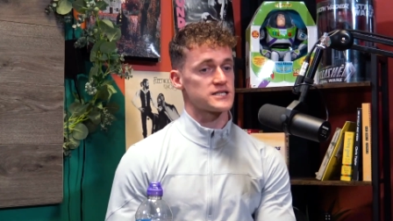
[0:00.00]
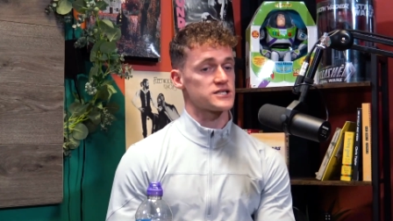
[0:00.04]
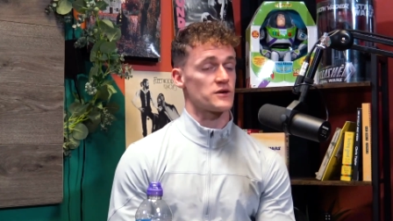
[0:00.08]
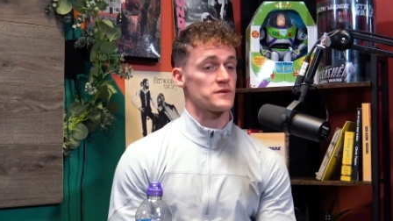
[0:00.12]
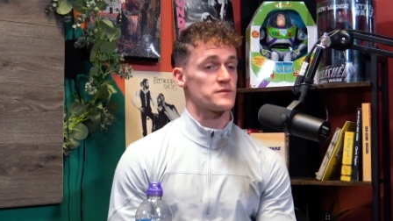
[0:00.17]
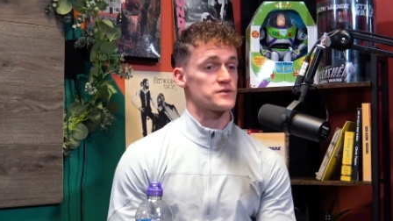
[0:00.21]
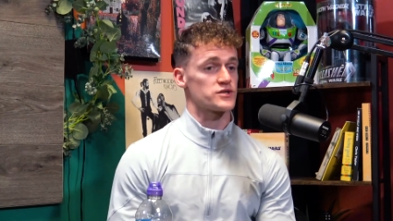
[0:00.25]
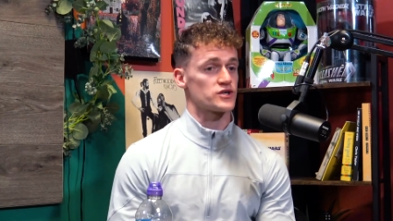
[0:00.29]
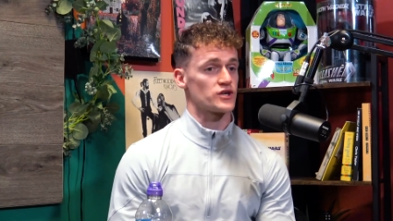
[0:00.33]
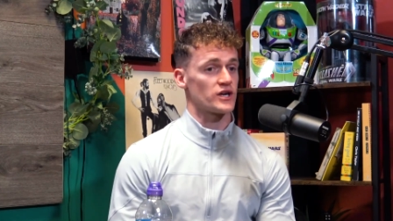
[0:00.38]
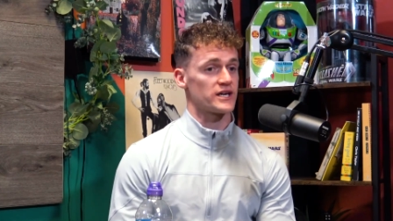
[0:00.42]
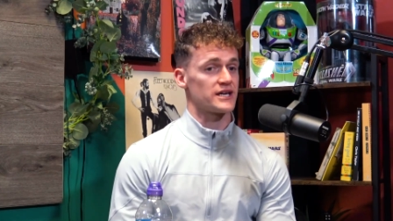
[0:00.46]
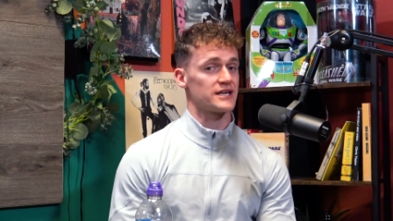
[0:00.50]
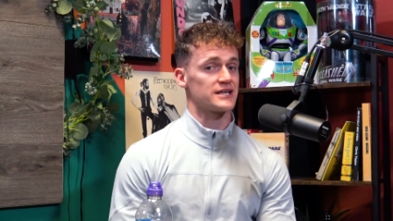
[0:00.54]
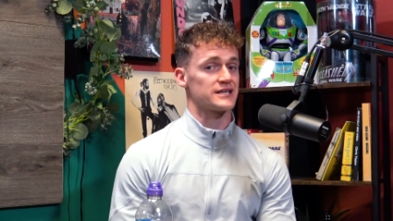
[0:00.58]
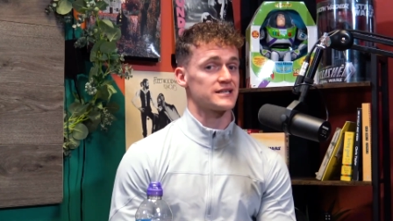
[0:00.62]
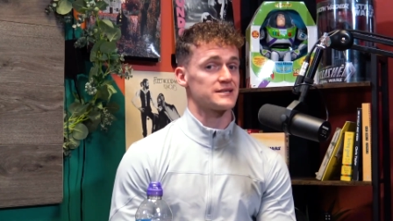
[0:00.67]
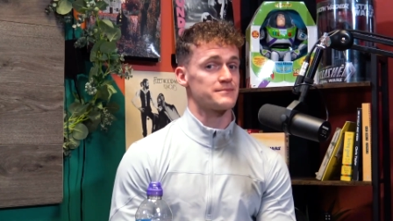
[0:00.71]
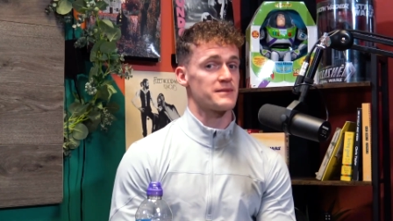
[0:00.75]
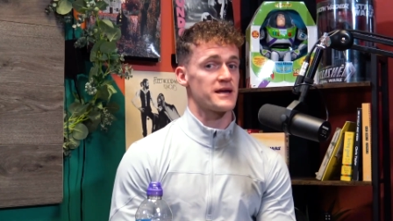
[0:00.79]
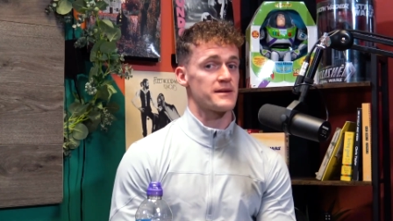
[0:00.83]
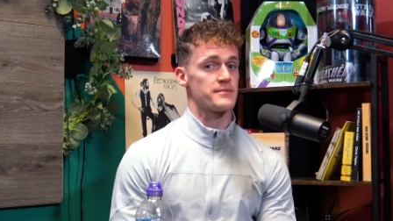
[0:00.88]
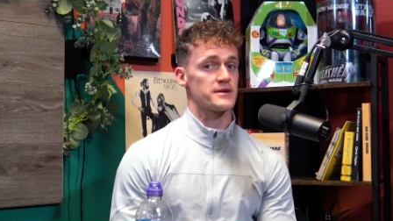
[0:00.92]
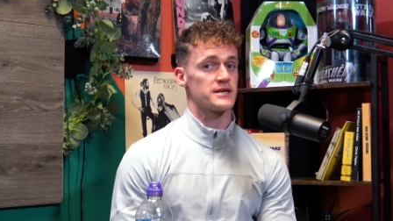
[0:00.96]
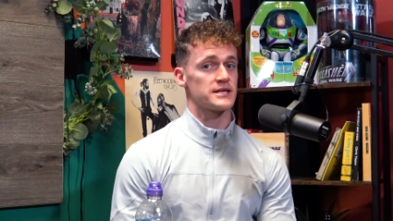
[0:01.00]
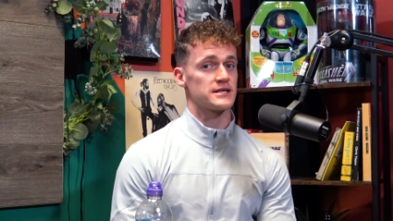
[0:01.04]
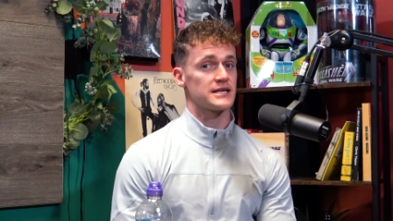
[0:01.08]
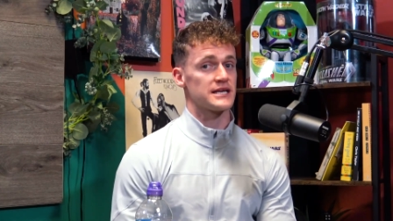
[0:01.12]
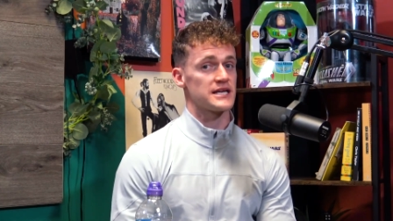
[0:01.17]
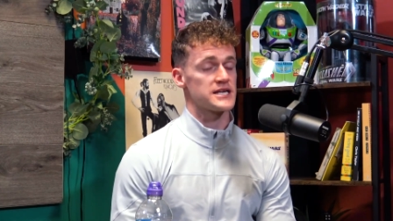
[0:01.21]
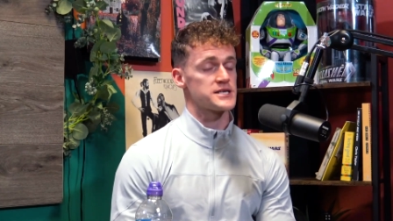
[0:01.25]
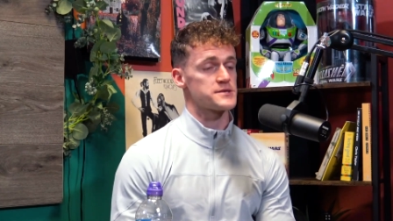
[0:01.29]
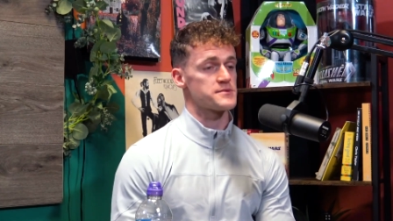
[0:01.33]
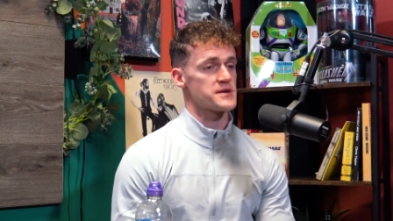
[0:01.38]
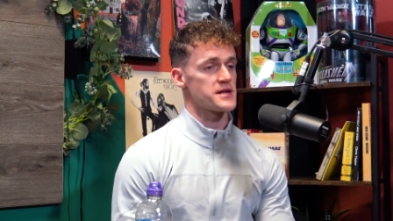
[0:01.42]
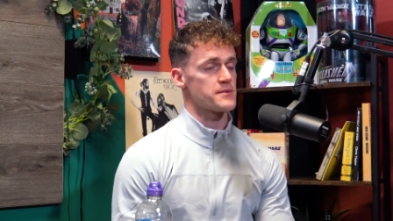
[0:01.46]
So I was trying to maybe
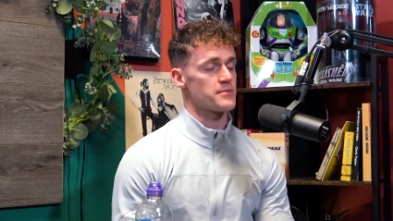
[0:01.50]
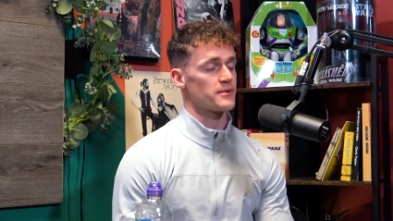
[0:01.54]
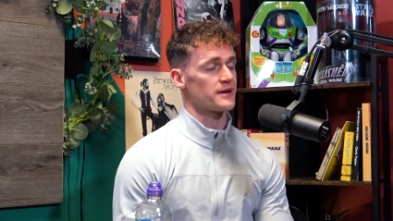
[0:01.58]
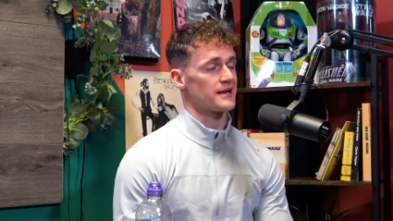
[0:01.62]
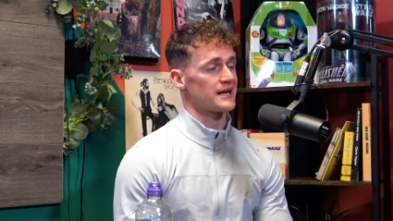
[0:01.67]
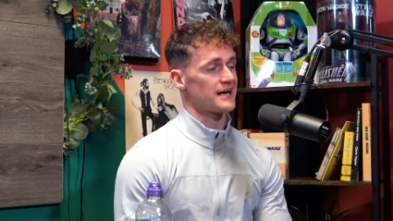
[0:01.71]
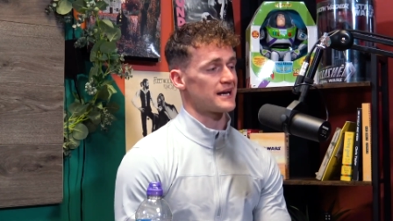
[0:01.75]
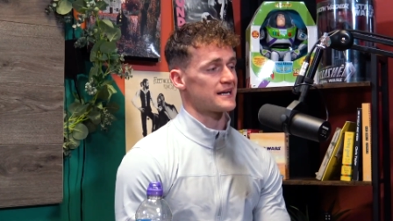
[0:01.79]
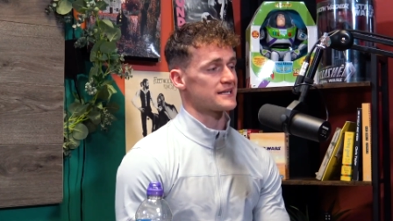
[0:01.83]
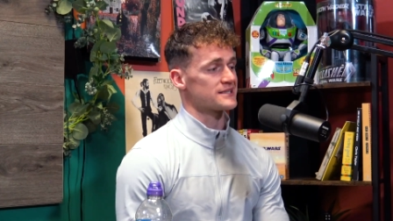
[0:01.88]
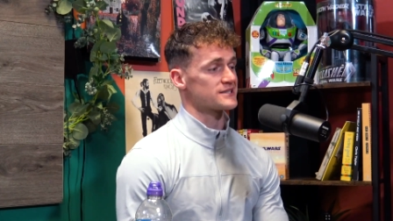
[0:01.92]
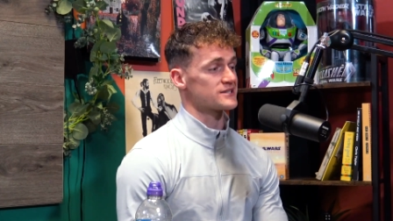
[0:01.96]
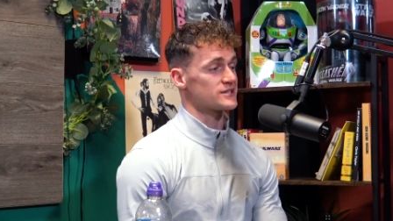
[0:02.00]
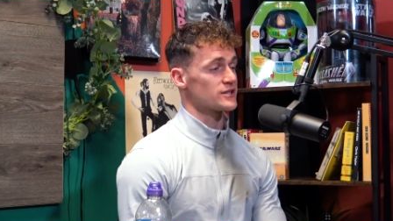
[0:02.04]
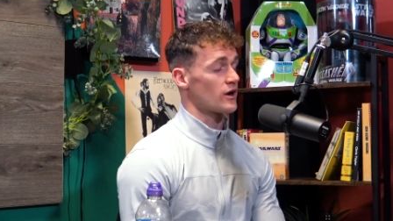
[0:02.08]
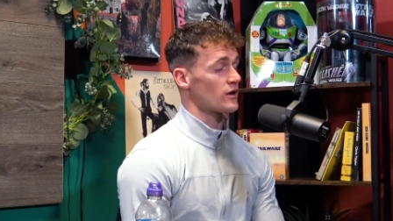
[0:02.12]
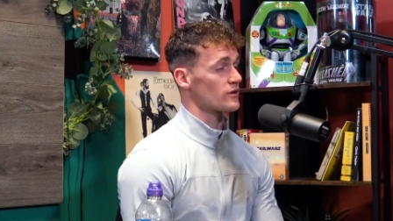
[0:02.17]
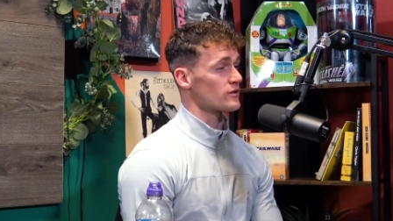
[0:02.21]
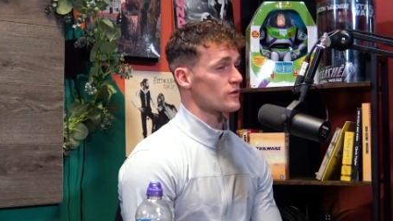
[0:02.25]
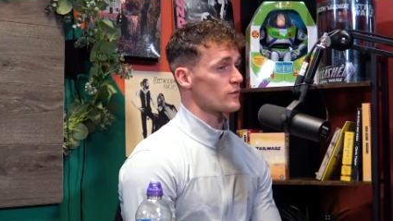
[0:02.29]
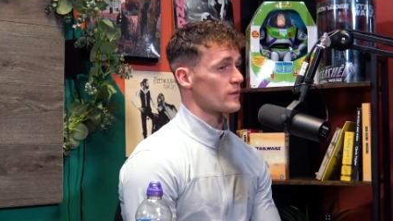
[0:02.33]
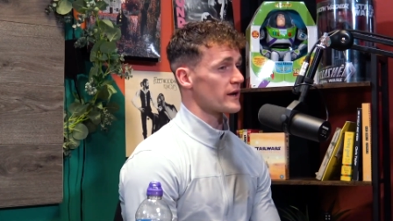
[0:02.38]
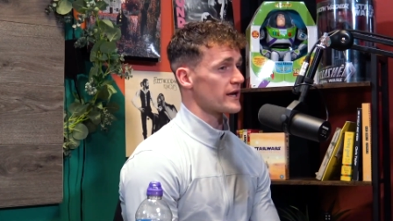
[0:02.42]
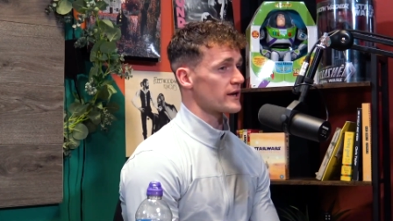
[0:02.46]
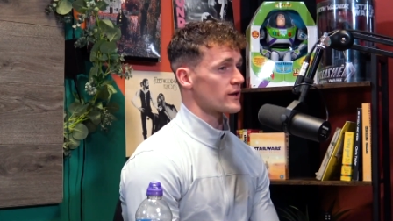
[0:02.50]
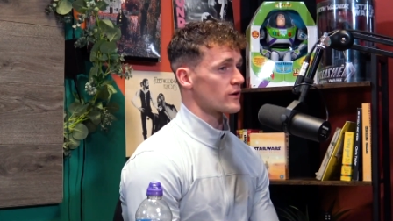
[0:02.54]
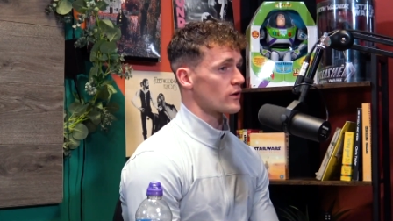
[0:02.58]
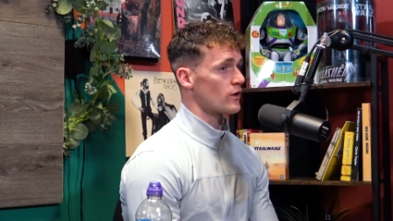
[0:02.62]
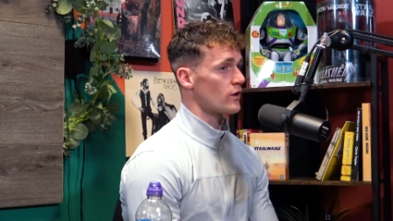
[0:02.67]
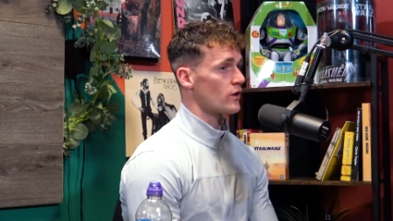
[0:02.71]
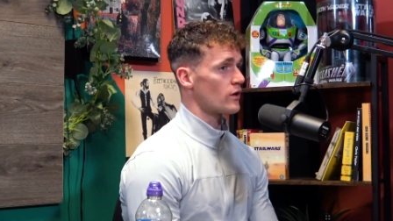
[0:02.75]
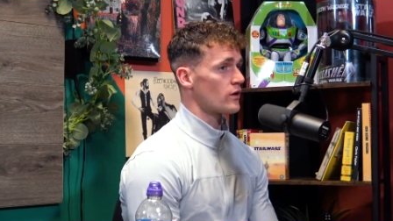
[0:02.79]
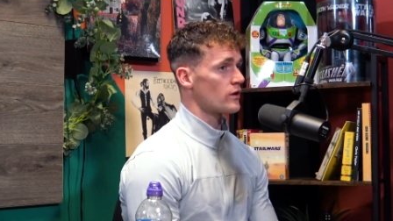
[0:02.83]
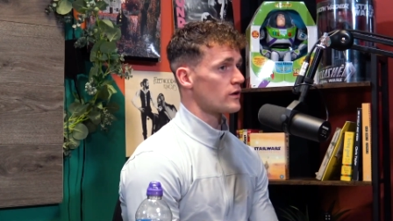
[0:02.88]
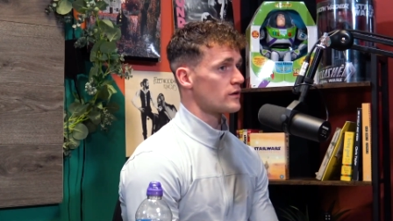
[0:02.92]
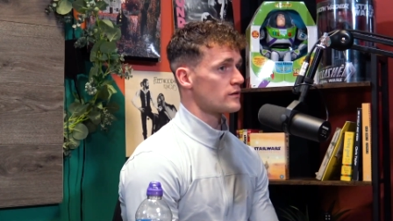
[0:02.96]
teach people that it's not the way to
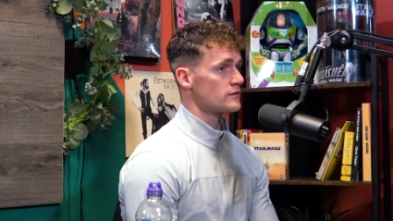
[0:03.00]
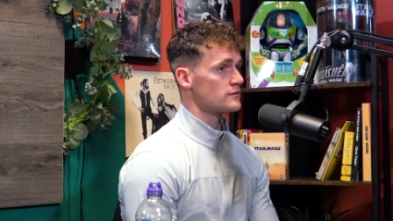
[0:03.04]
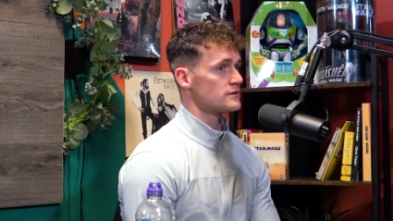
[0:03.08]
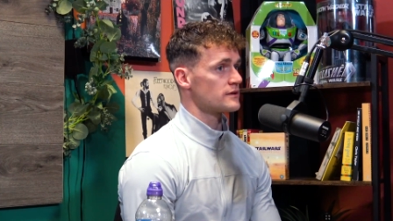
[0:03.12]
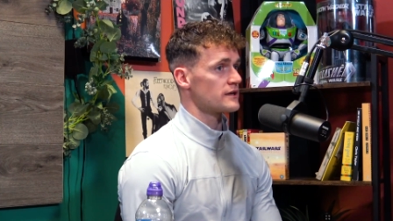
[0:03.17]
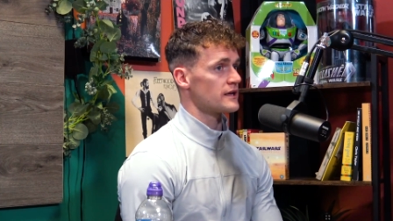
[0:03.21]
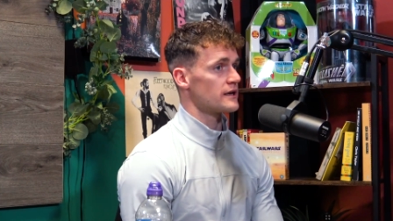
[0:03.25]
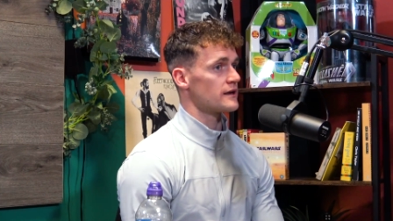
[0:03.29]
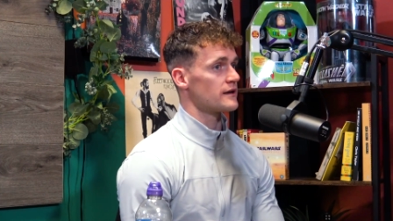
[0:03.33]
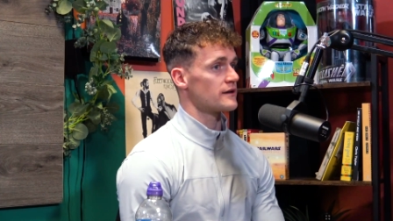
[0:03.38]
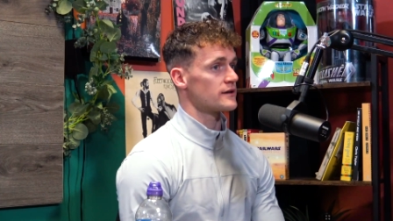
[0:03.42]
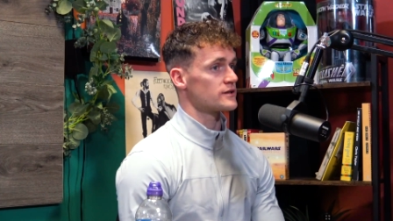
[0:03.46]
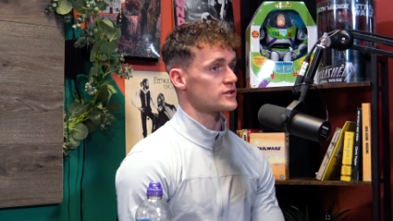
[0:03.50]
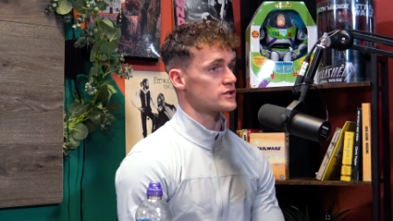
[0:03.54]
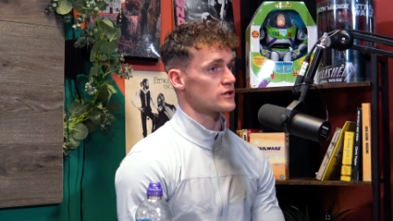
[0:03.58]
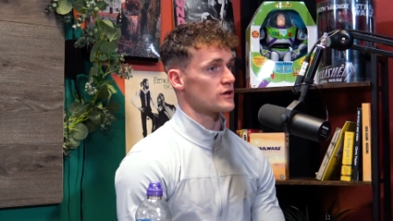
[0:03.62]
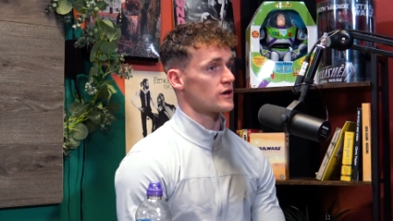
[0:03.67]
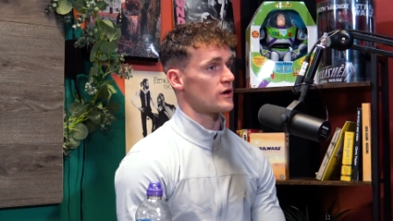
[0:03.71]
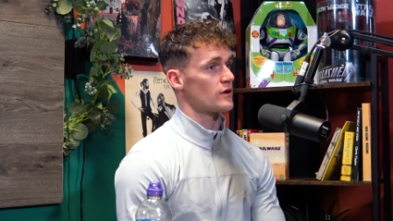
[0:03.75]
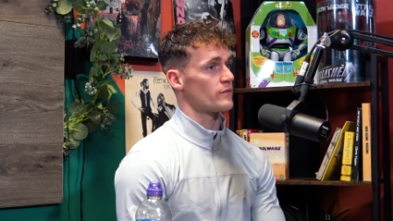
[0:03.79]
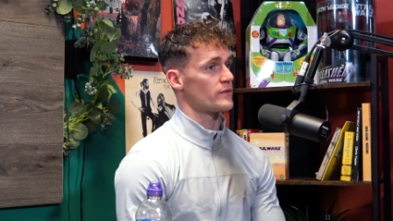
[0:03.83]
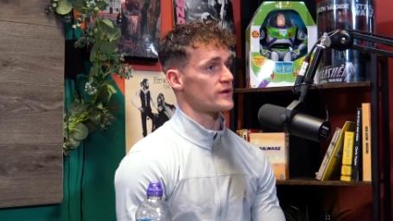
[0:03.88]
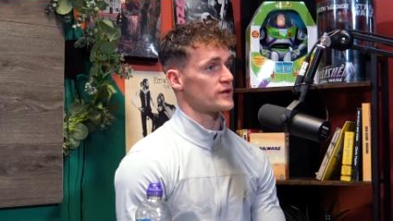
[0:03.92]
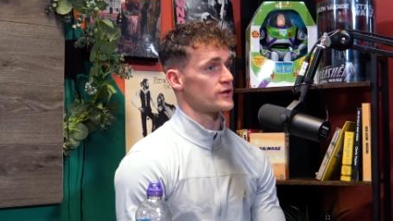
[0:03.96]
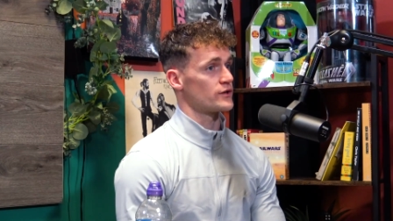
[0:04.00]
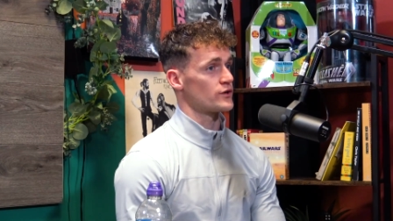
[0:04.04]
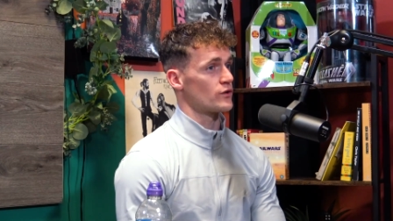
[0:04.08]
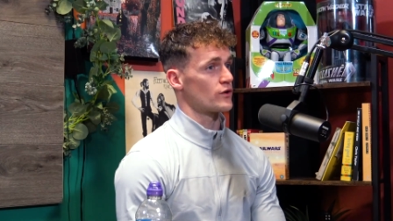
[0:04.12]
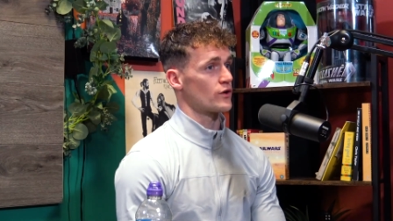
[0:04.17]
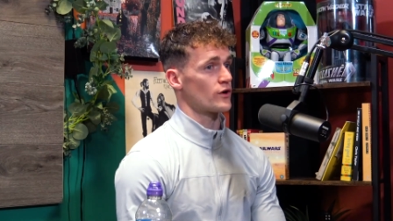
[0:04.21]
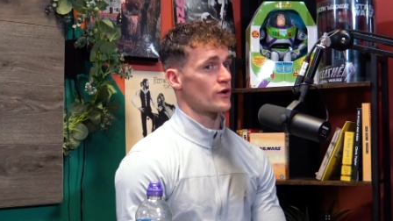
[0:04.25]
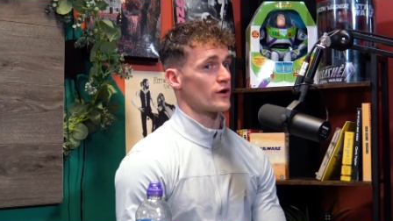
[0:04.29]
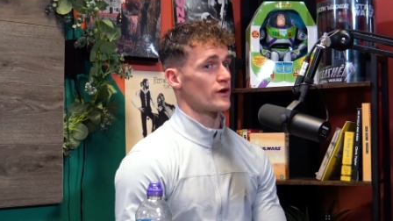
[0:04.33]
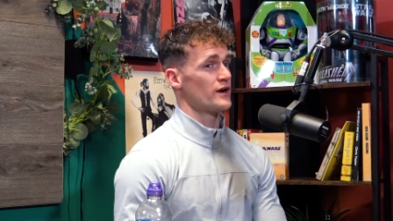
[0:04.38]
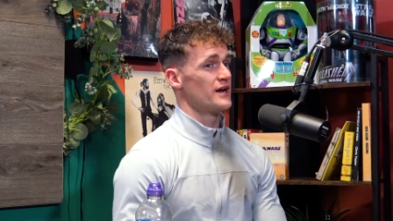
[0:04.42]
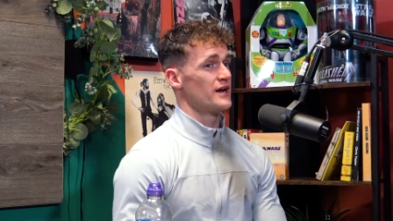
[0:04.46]
go. Yeah. Do you know, when you're younger,